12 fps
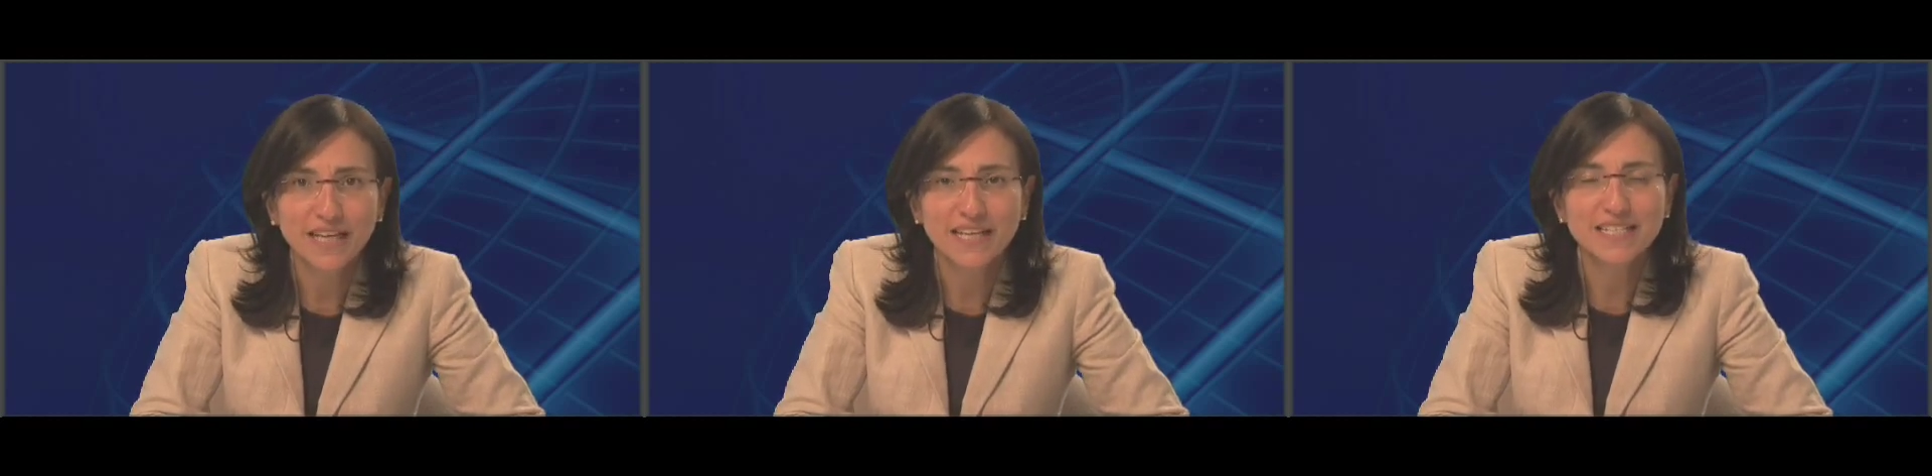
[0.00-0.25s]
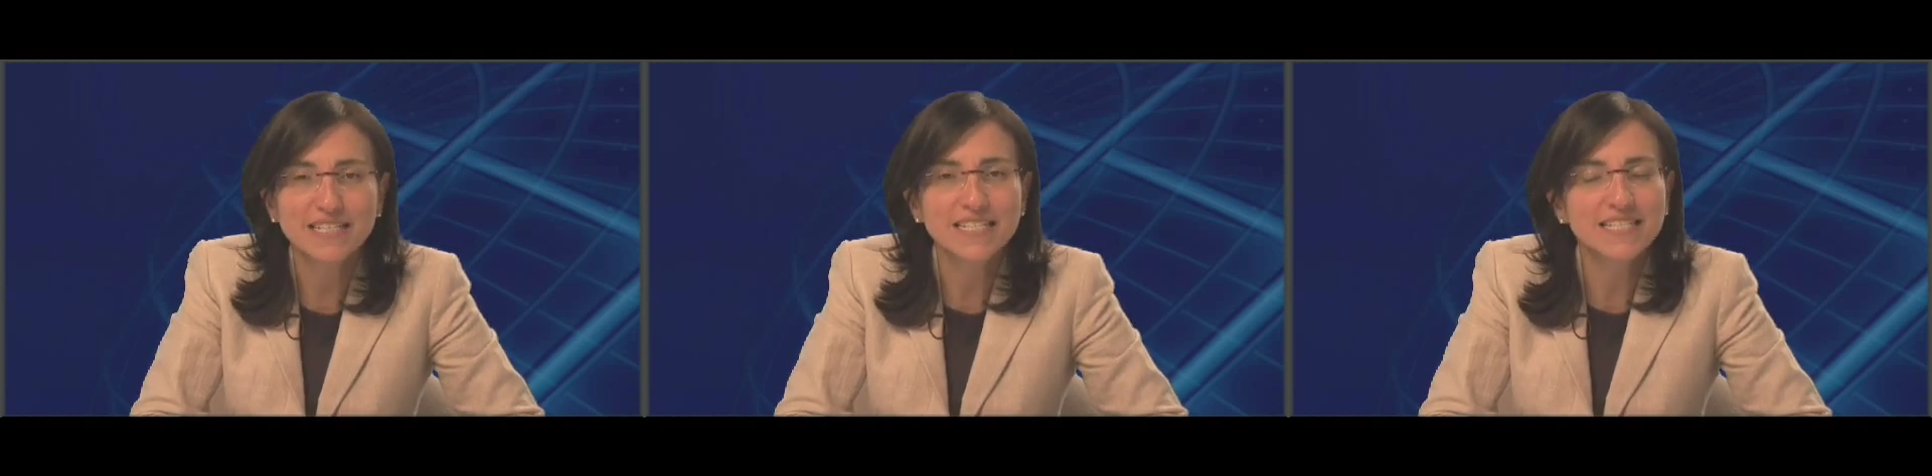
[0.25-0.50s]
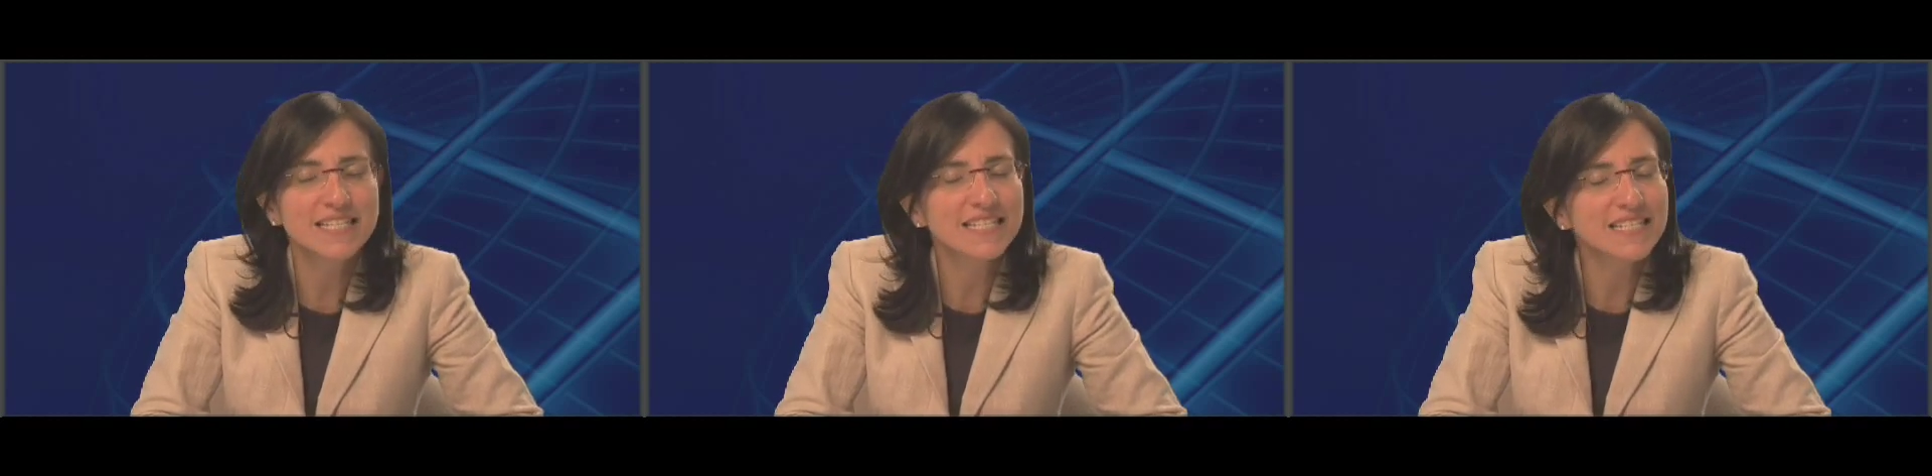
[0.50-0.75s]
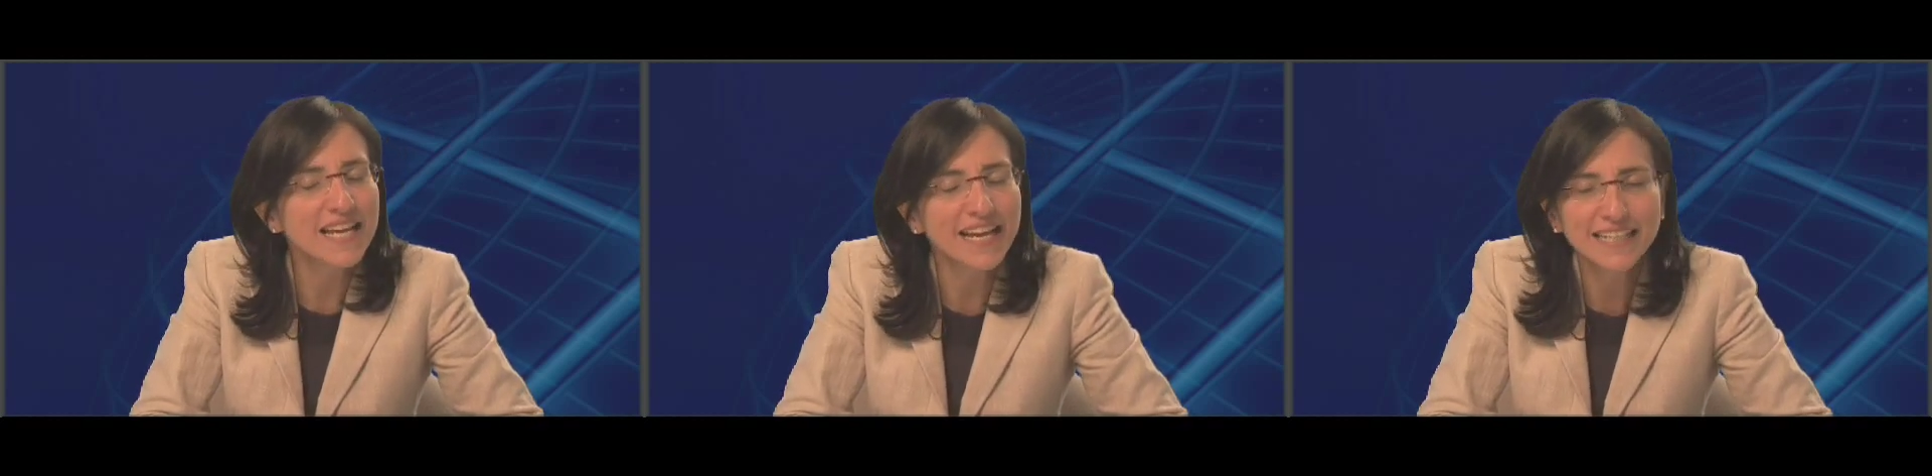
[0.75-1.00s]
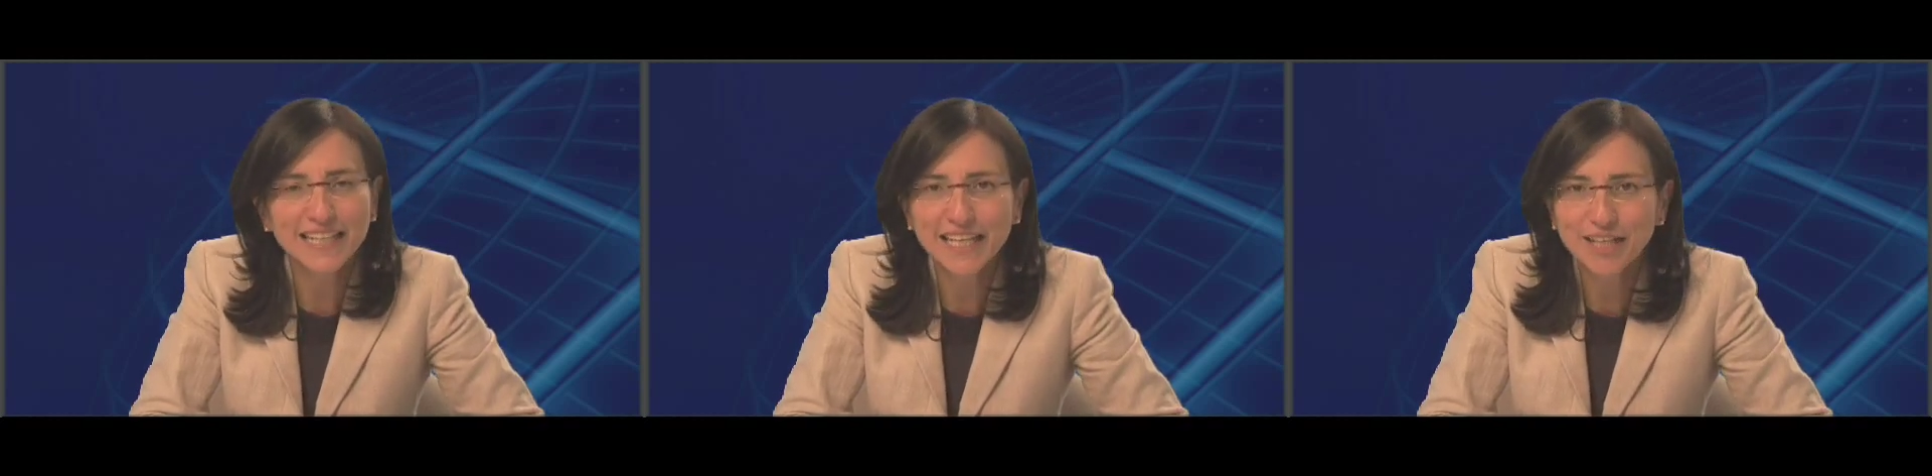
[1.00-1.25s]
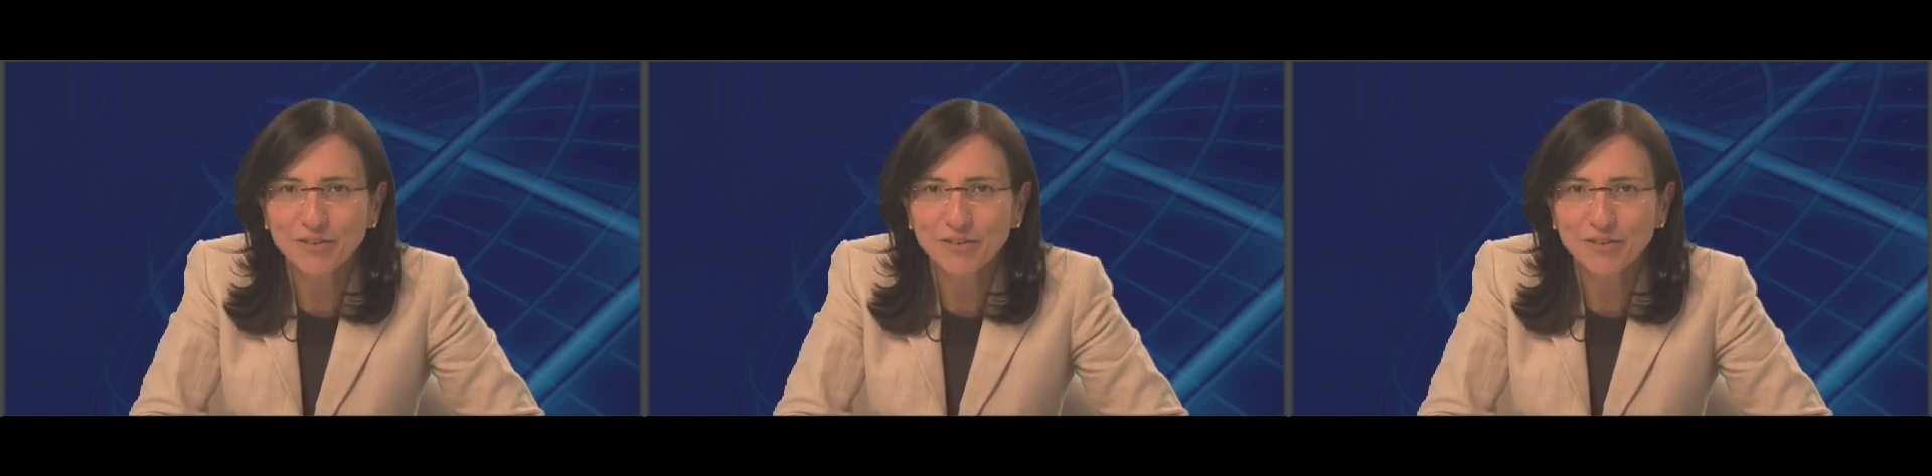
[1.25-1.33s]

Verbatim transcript: it is insanely